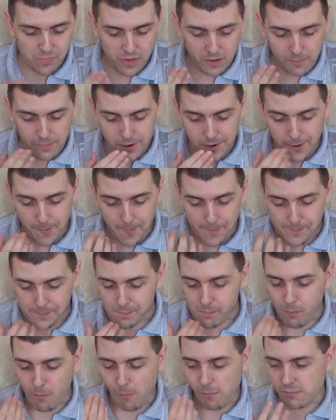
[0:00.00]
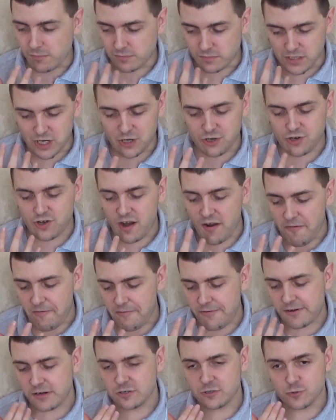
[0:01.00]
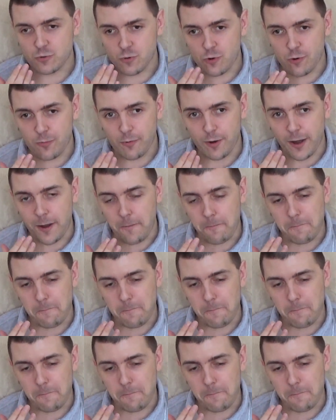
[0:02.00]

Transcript: but that's definitely strawberry.